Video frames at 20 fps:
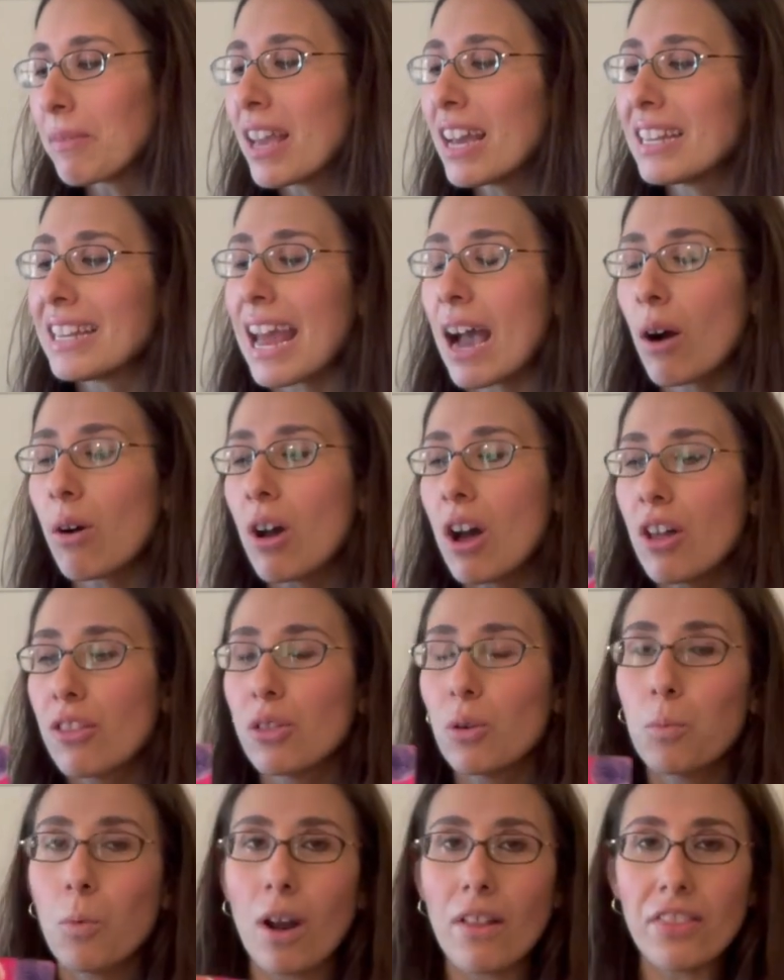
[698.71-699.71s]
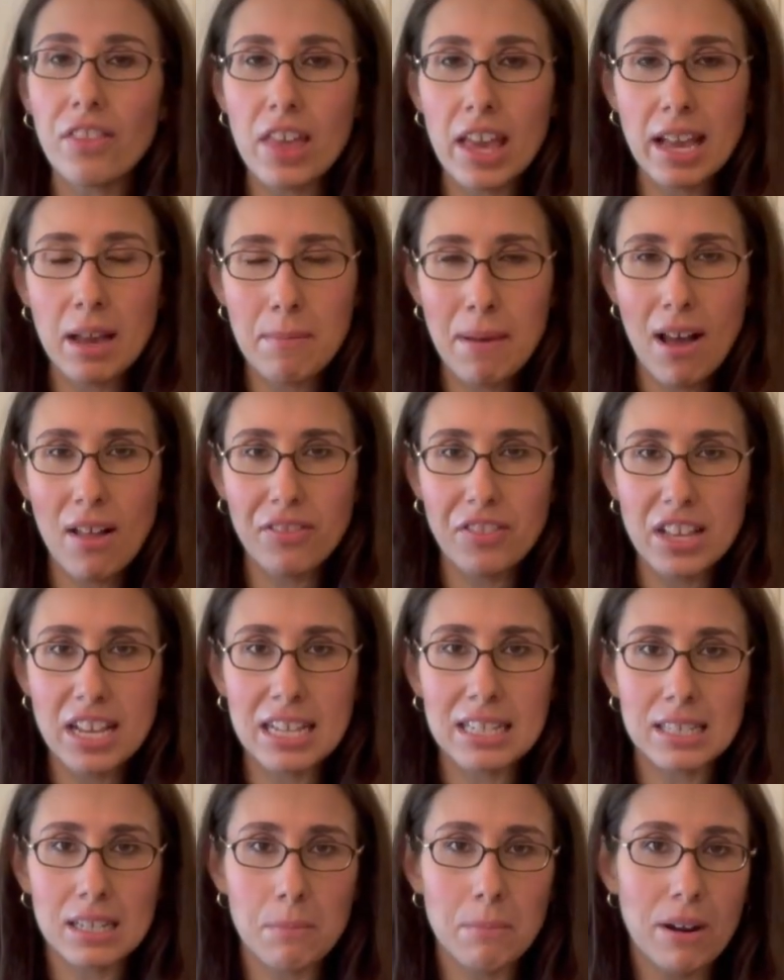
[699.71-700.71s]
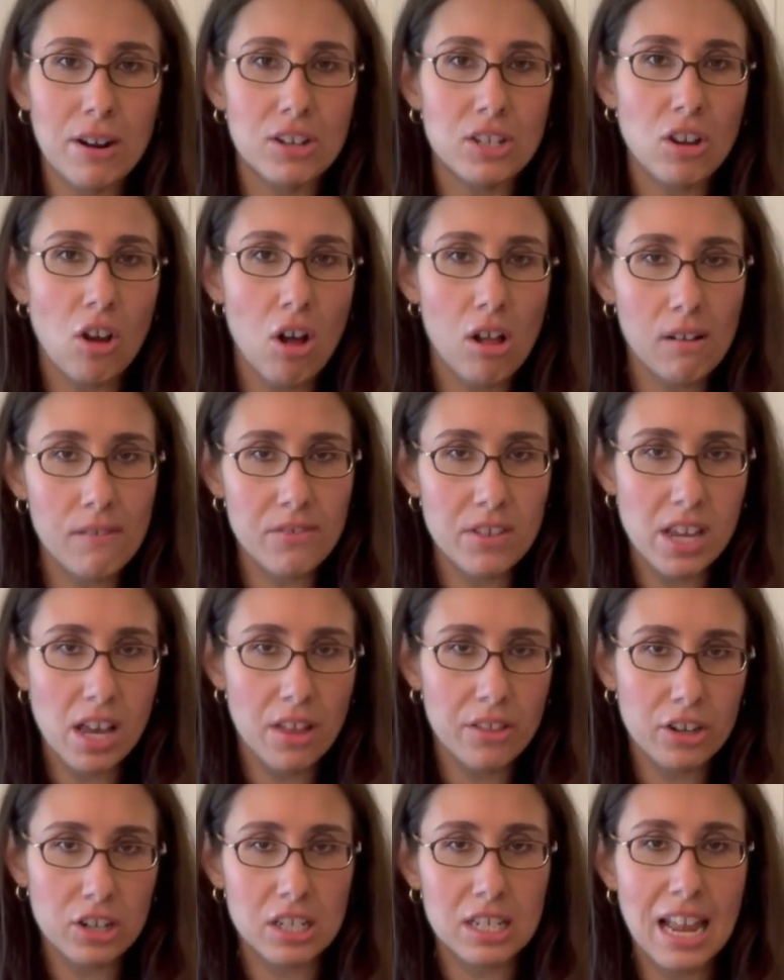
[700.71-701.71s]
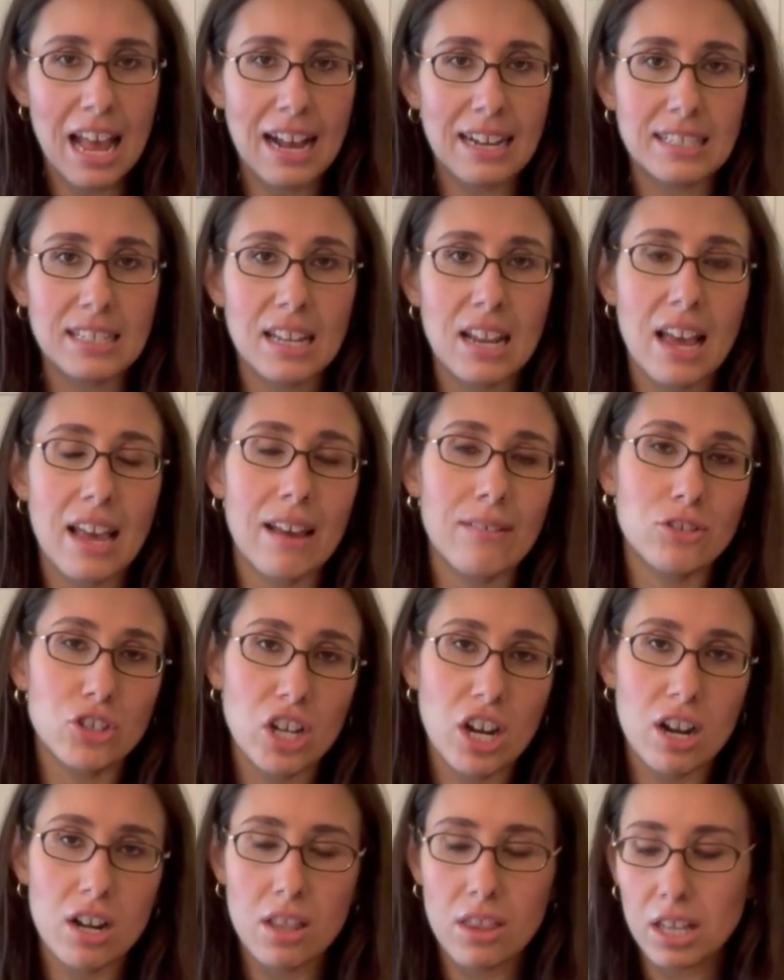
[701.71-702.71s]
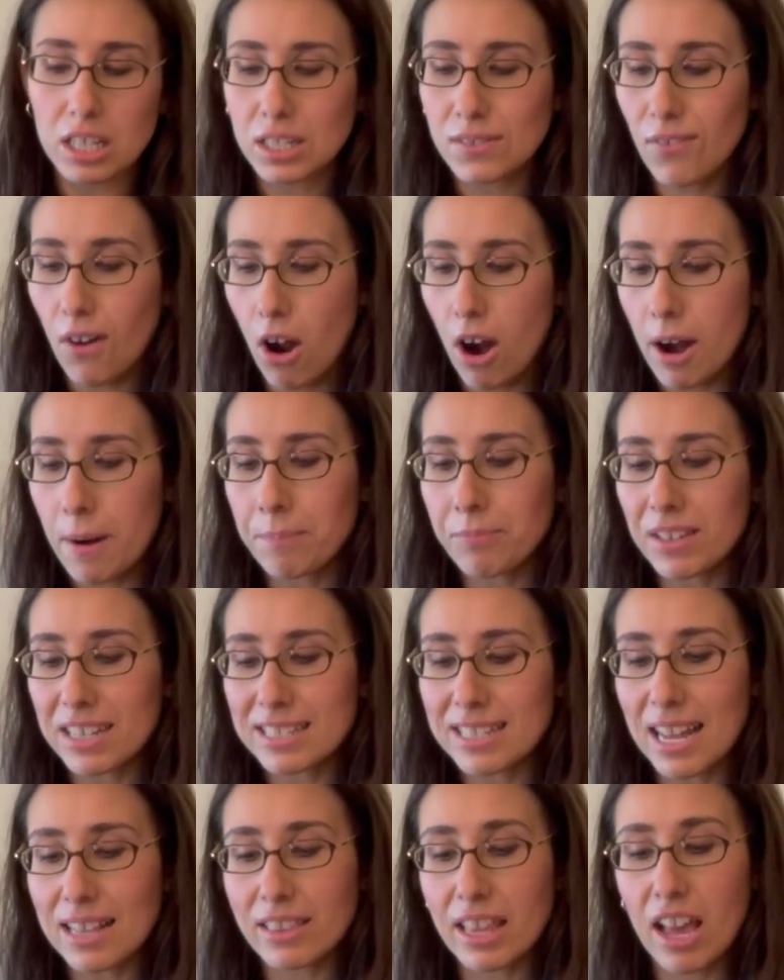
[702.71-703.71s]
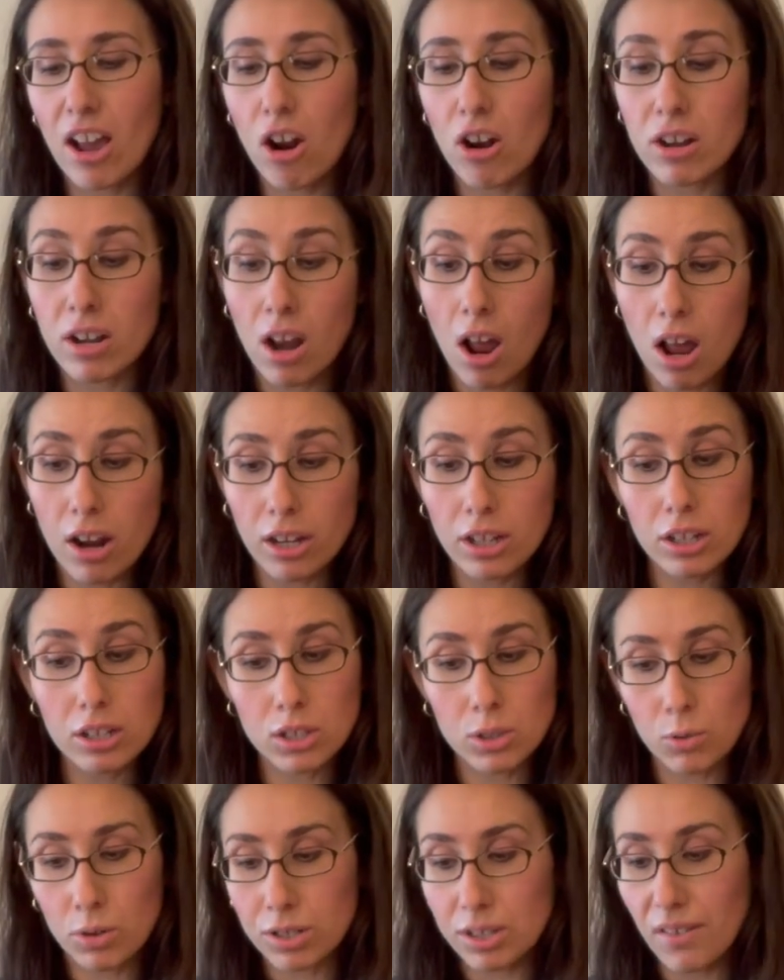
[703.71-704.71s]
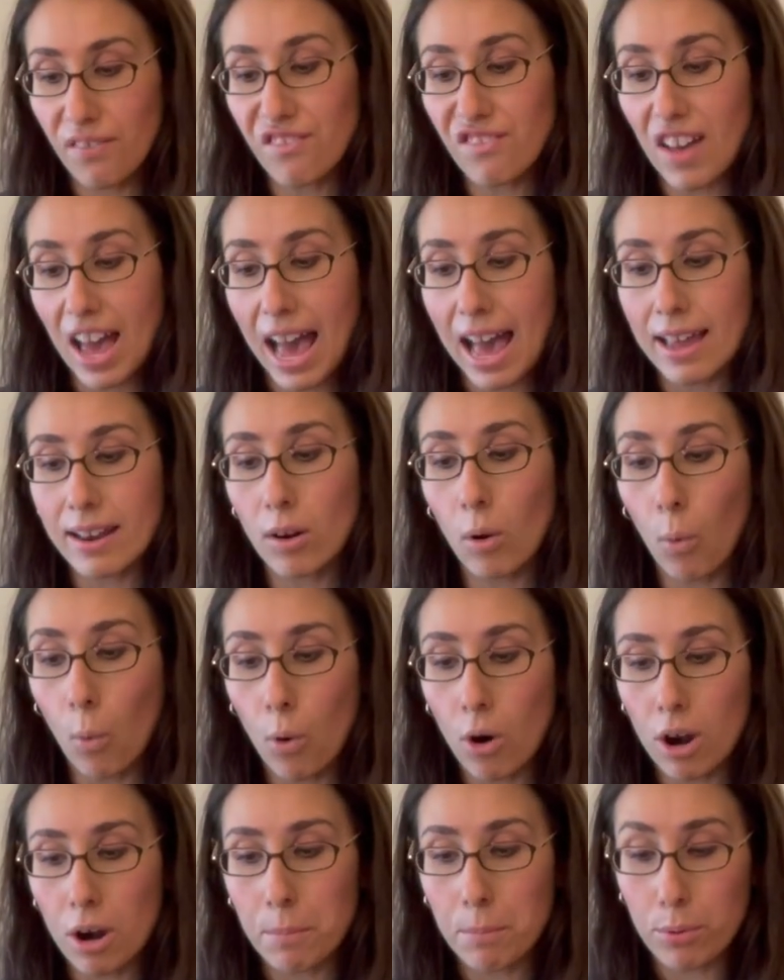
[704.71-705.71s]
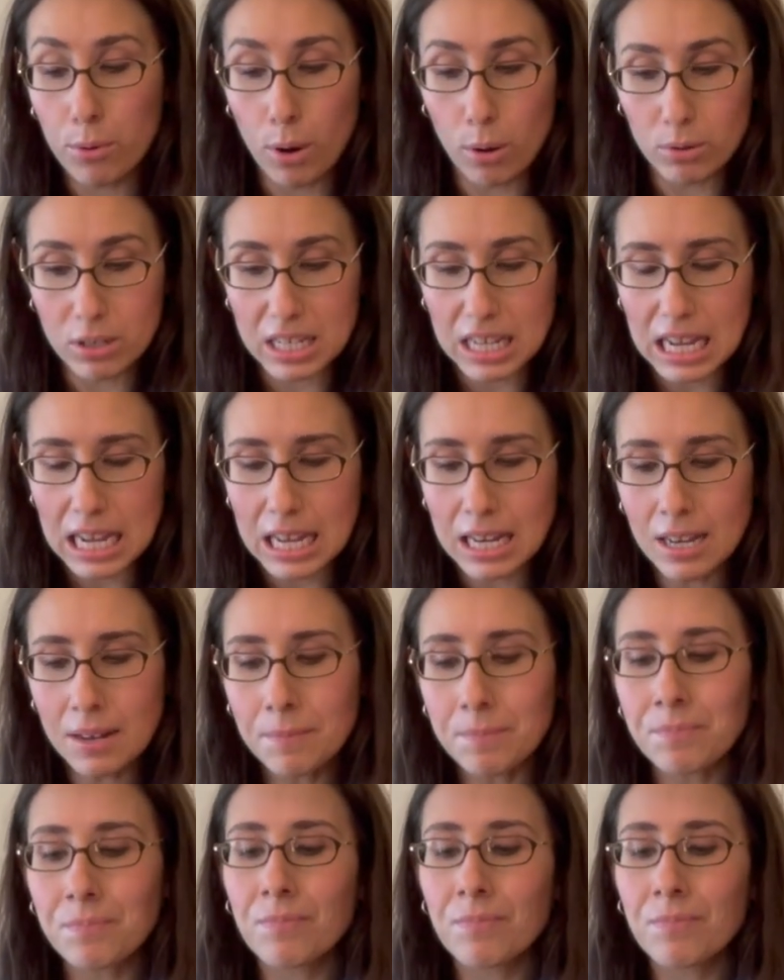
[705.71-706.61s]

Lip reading: Now, the one thing about these compared to all of the other snacks that I have shared thus far is that they are not a good source of fat or protein.